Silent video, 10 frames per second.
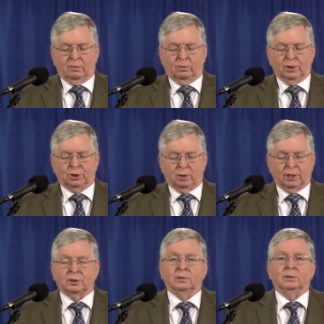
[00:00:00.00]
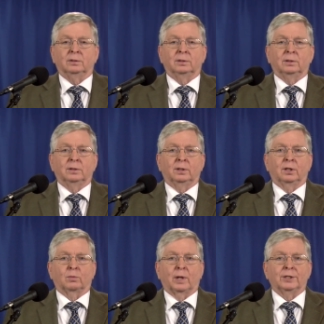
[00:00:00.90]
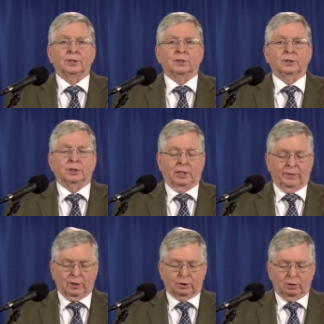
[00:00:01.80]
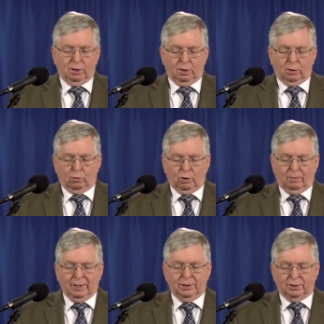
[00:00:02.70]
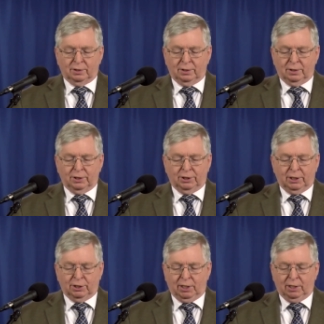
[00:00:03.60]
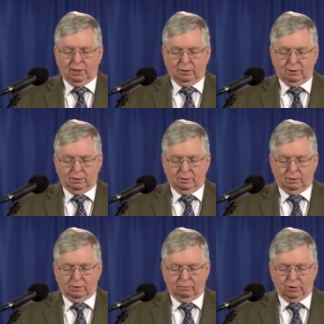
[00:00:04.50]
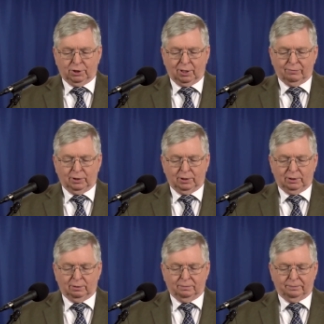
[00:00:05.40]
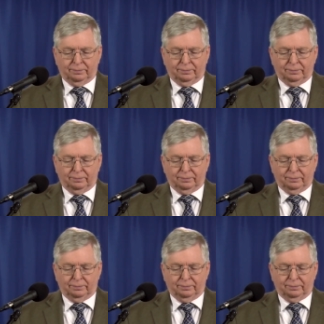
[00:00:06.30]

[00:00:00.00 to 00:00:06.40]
for instruction in righteousness. Again, that's Romans 16, verse 17.